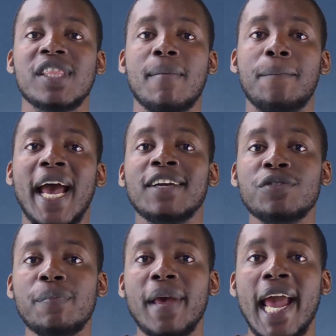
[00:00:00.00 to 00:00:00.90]
with a
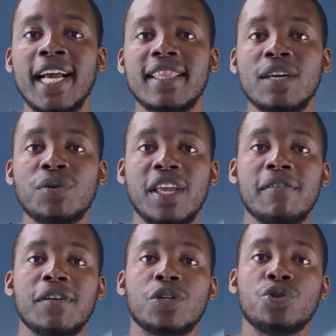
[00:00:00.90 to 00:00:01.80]
battery pack that will
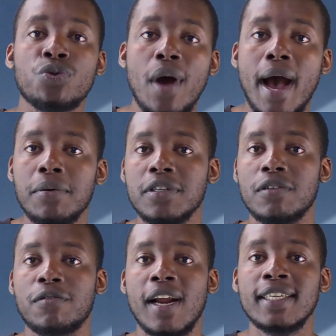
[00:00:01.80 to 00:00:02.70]
give it 2 hours
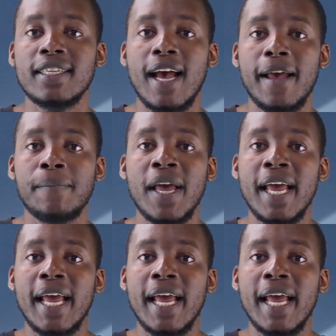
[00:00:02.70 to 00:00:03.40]
of runtime,